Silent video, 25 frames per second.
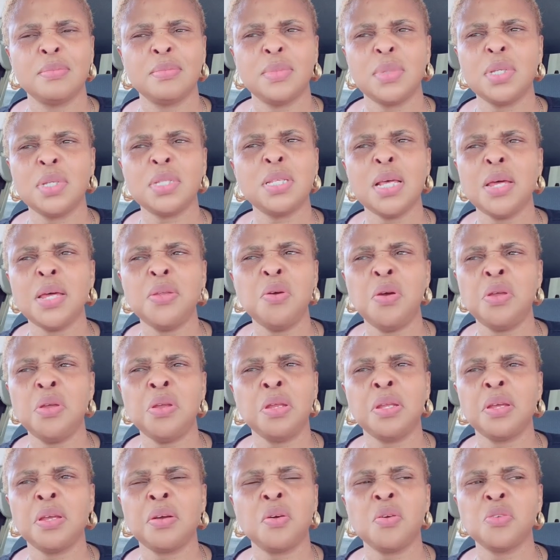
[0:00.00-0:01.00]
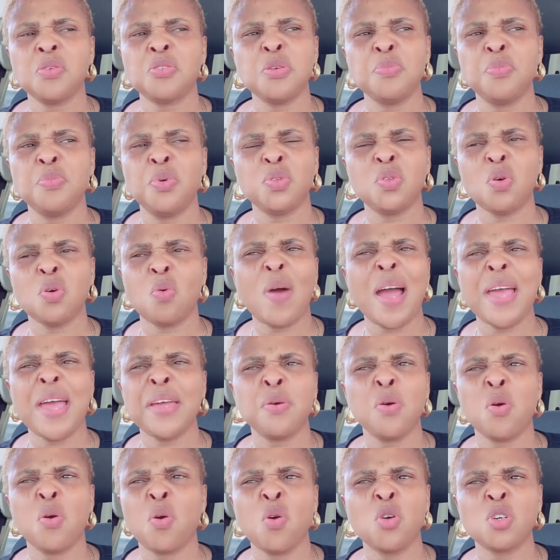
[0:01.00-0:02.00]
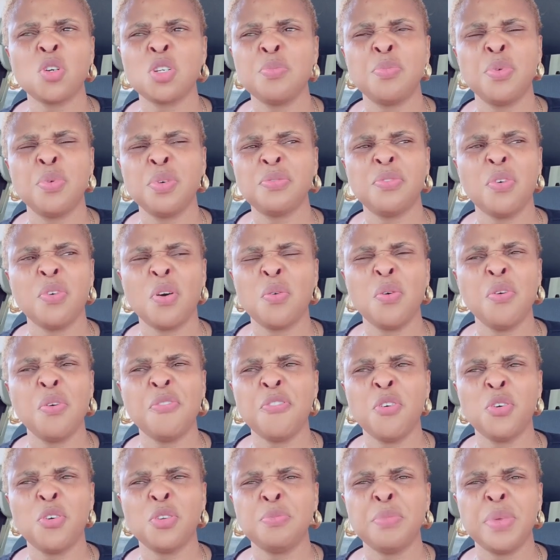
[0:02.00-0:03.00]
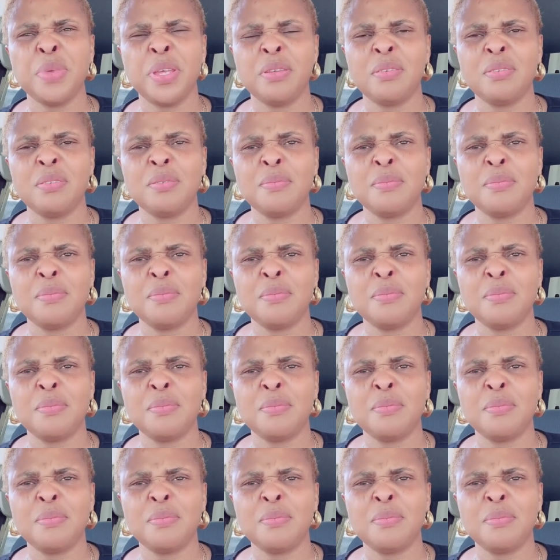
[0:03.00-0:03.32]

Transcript: You say, no, you know they contribute, or why you go contribute for GoFundMe?